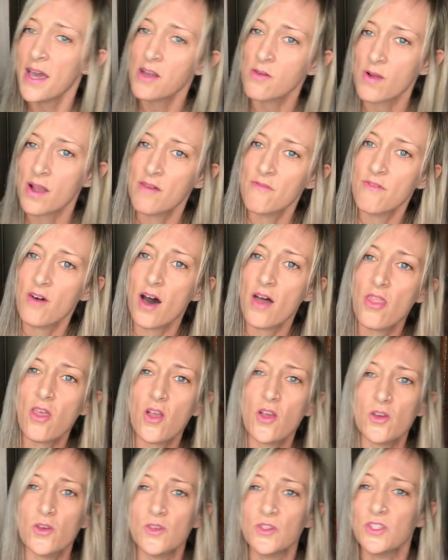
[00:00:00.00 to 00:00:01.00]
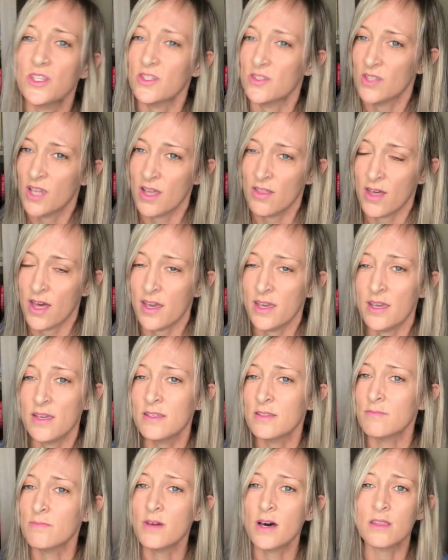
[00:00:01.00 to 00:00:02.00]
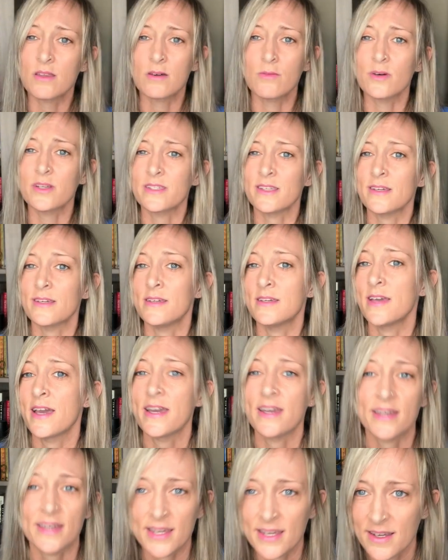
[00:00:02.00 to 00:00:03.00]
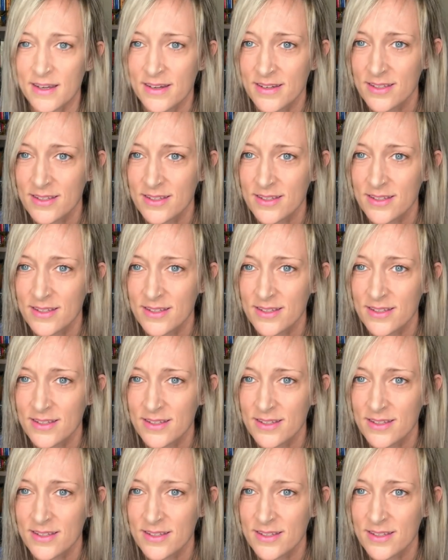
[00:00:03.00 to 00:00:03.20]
grandfather used to say that his mother was a Yankee.